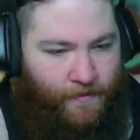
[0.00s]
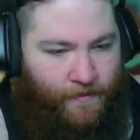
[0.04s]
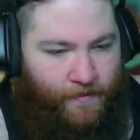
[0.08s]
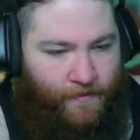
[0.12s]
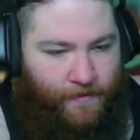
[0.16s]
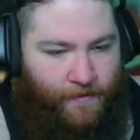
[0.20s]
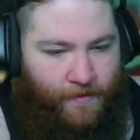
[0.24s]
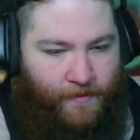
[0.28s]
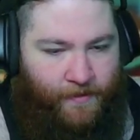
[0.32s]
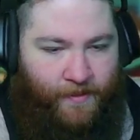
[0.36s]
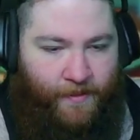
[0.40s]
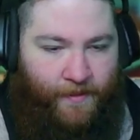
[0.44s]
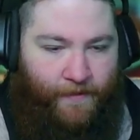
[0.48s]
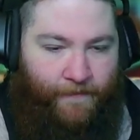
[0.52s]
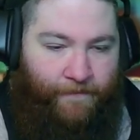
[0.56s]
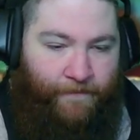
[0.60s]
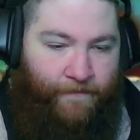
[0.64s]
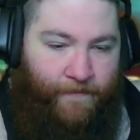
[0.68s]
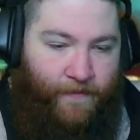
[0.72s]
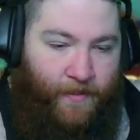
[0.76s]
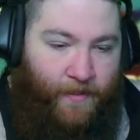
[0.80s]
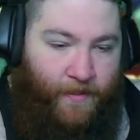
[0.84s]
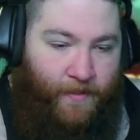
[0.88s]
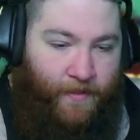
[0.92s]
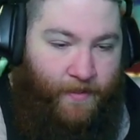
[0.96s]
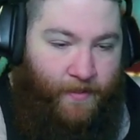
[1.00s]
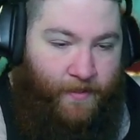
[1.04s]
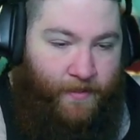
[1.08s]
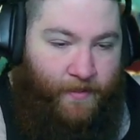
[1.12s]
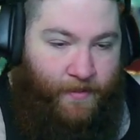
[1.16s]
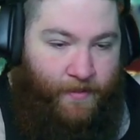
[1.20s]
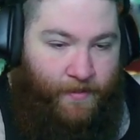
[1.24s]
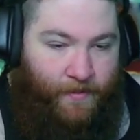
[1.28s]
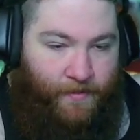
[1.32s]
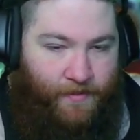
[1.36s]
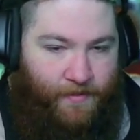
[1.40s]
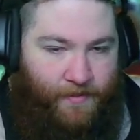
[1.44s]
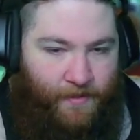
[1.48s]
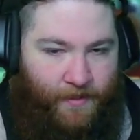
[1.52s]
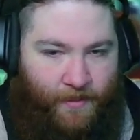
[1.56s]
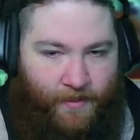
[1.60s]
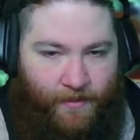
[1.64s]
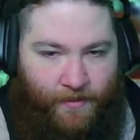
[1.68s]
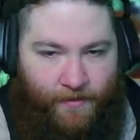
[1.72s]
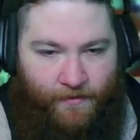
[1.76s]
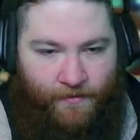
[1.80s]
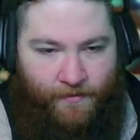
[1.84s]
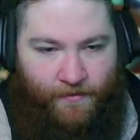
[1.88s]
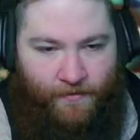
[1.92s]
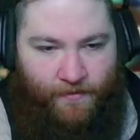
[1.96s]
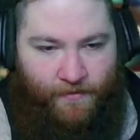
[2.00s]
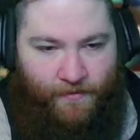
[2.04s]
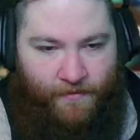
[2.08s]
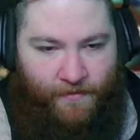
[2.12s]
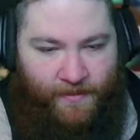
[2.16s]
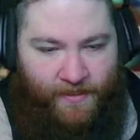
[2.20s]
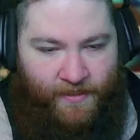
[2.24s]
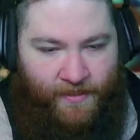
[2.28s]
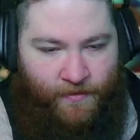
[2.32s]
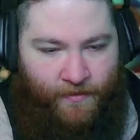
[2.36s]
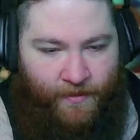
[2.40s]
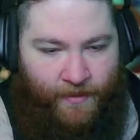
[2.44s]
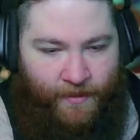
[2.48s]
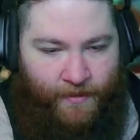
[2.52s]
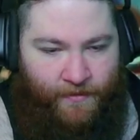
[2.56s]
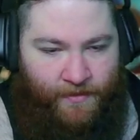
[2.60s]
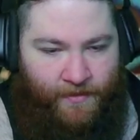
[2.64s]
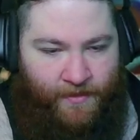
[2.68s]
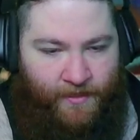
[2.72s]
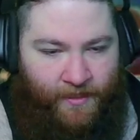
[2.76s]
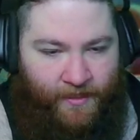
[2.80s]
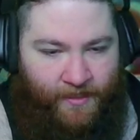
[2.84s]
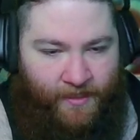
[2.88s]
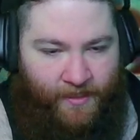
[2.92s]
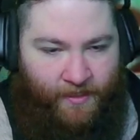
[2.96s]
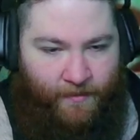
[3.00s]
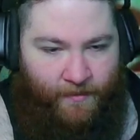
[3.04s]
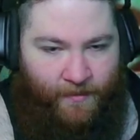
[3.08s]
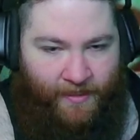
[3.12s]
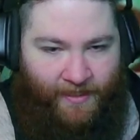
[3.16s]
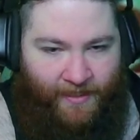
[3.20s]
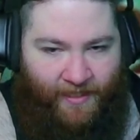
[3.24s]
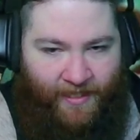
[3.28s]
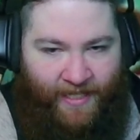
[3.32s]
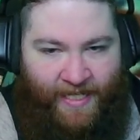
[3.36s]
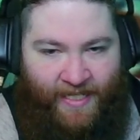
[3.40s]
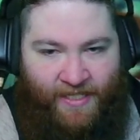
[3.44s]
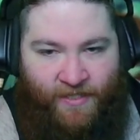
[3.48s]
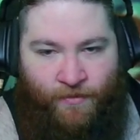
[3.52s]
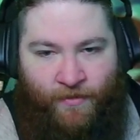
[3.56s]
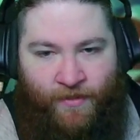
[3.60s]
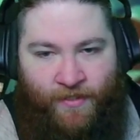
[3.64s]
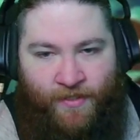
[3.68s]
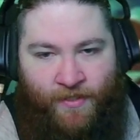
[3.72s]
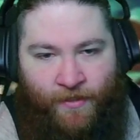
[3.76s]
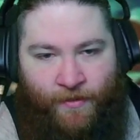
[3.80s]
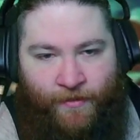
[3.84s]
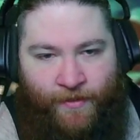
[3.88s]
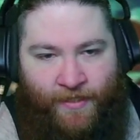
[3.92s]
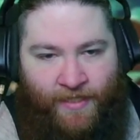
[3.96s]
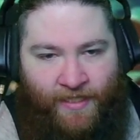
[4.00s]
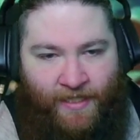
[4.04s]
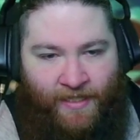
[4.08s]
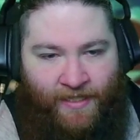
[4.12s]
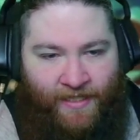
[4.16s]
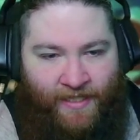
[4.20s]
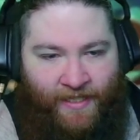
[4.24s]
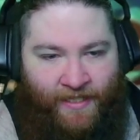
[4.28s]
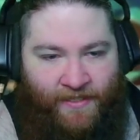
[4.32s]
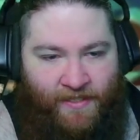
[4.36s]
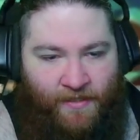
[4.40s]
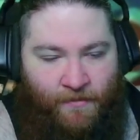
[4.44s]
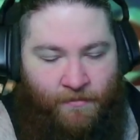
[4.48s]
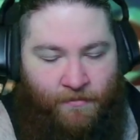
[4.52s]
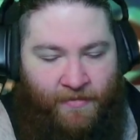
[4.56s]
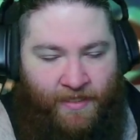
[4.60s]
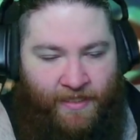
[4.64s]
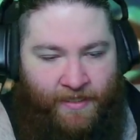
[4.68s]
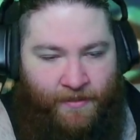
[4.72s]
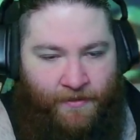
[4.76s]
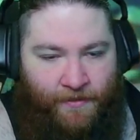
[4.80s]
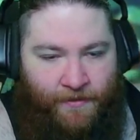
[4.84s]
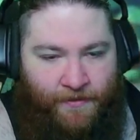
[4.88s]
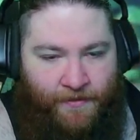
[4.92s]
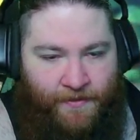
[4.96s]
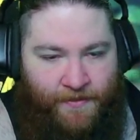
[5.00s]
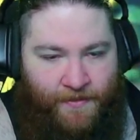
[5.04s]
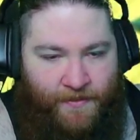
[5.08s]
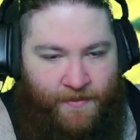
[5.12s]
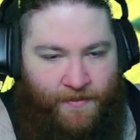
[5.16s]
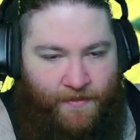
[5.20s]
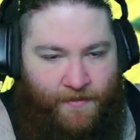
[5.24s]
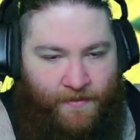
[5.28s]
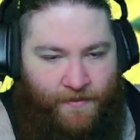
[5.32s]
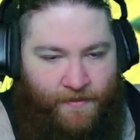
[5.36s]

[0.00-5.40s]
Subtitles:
There you go. So, this is what I was talking about. The last one is always 10,000 bells.